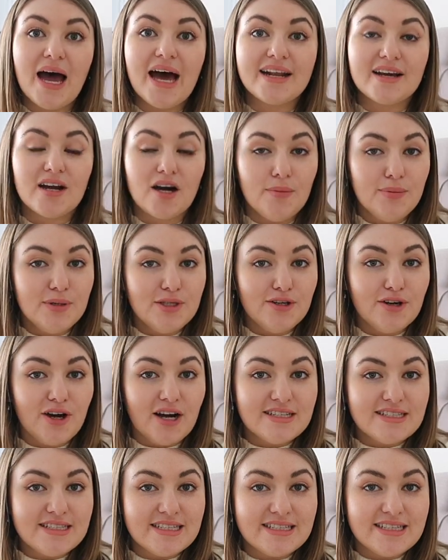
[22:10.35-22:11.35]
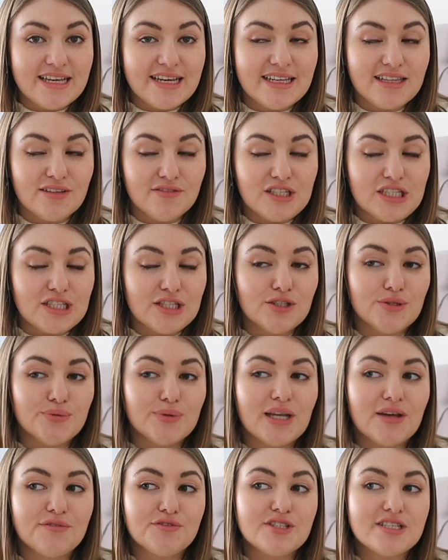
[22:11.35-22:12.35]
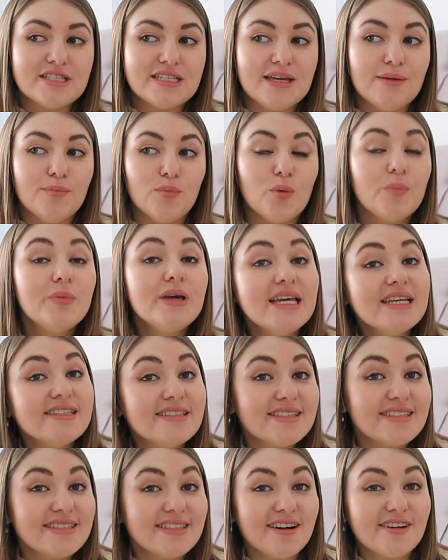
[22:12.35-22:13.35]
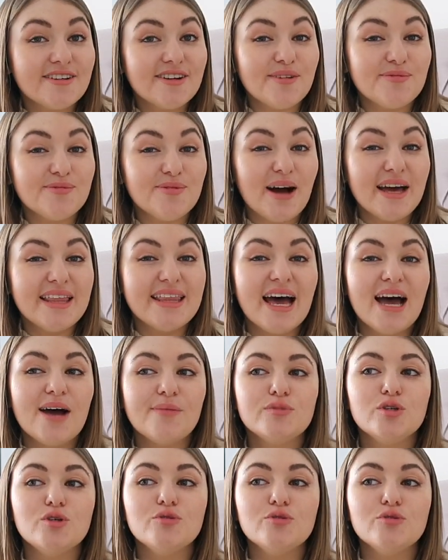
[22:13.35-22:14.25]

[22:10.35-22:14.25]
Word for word: And a couple of you guys did say in the video that you would love to see more pieces styled up by them.